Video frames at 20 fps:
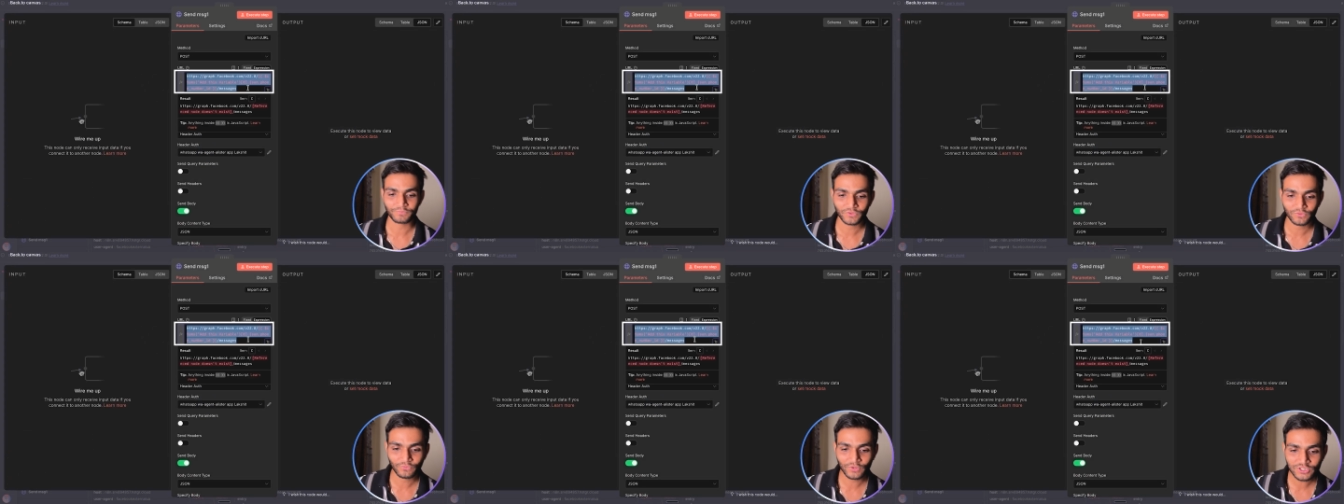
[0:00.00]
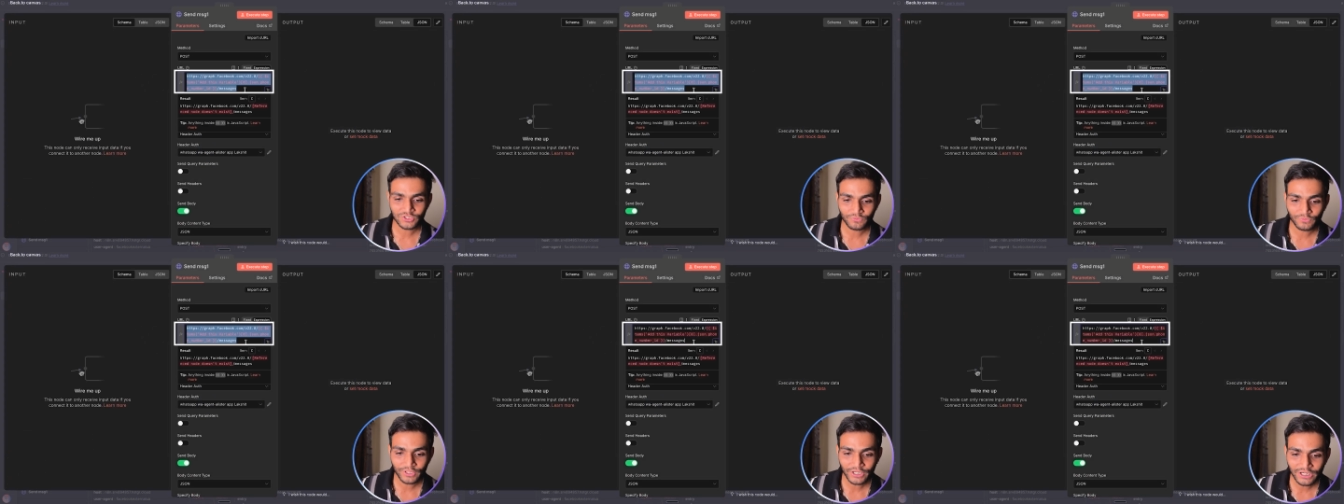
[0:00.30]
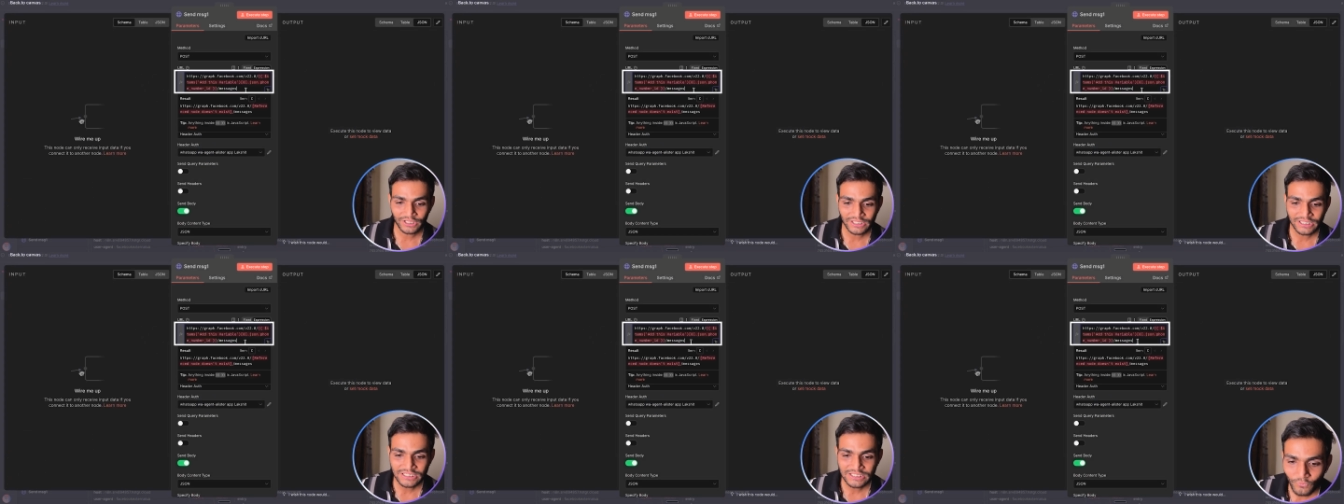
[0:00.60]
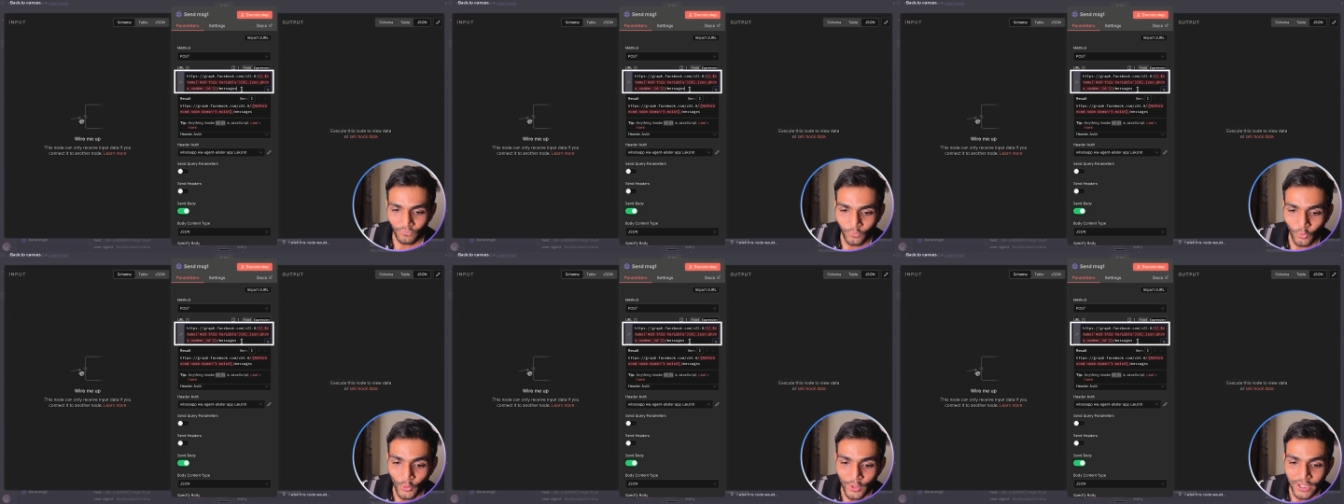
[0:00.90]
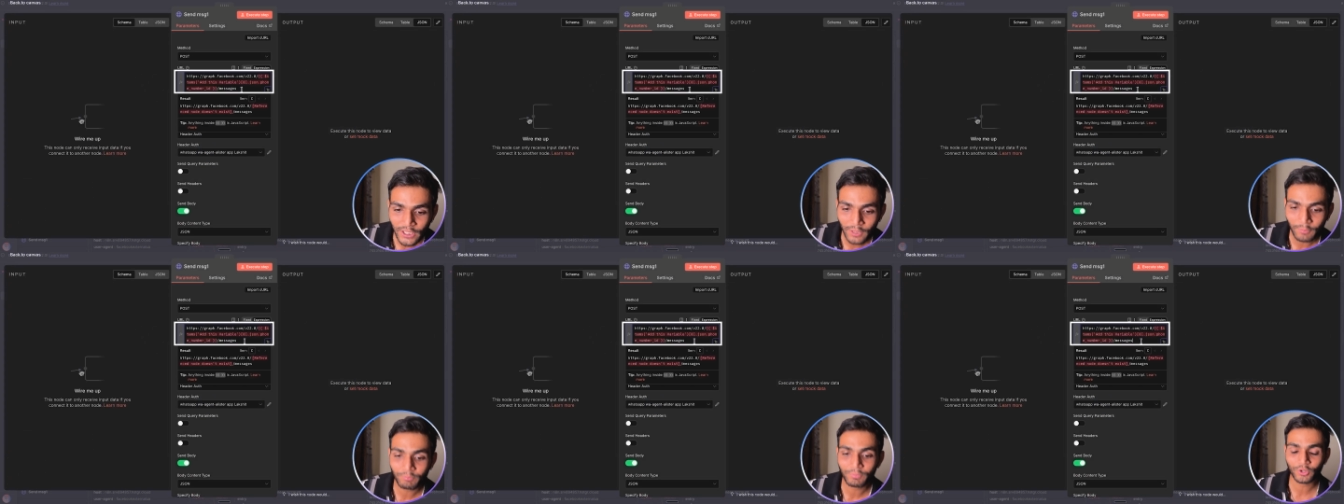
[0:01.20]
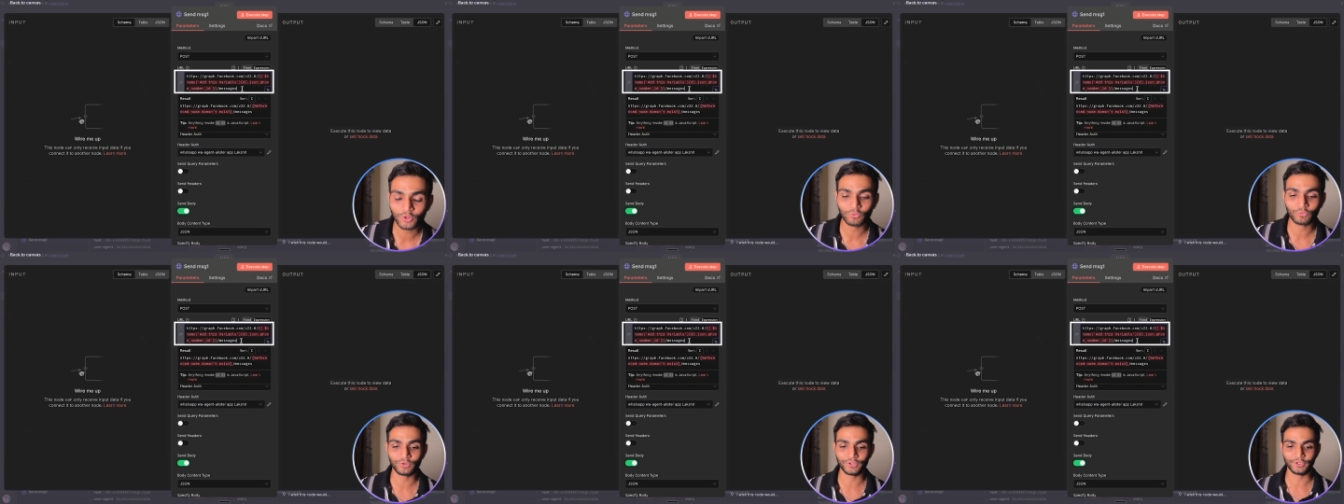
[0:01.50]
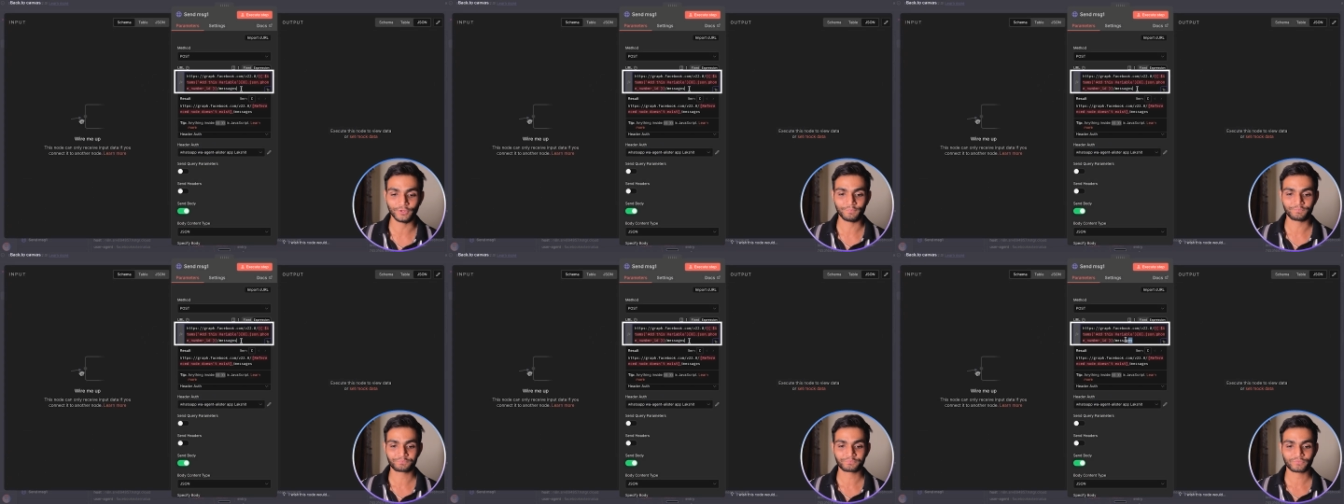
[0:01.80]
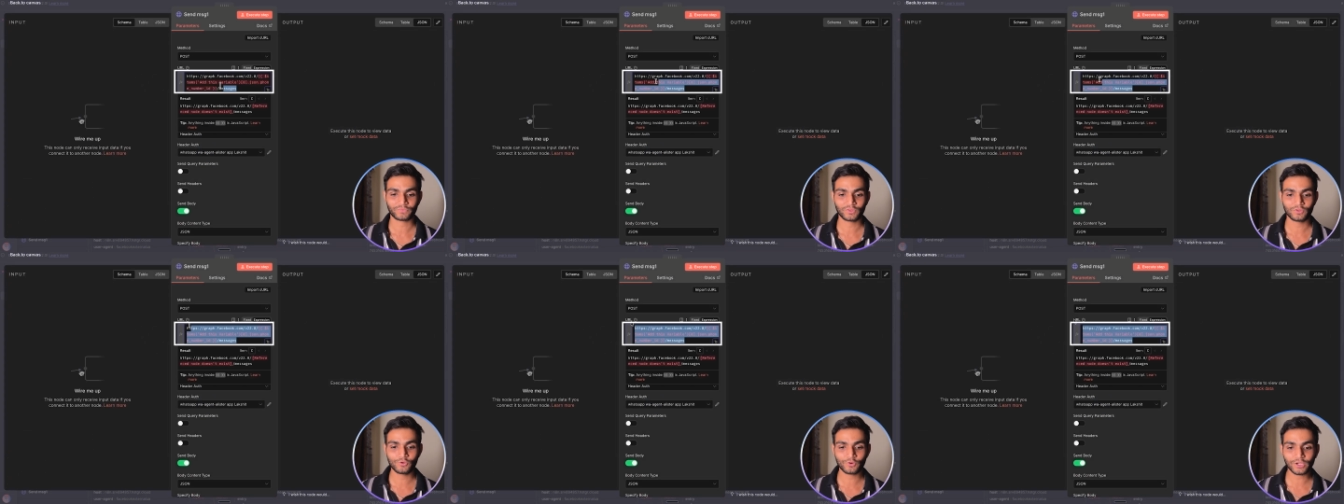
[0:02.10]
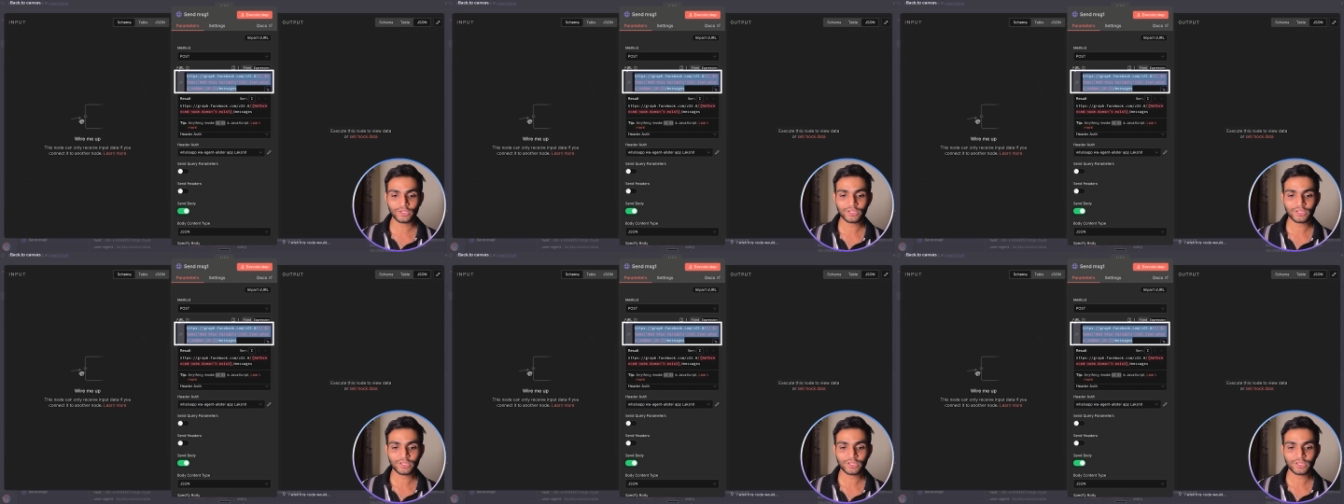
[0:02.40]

First, we need this phone number over here. Okay.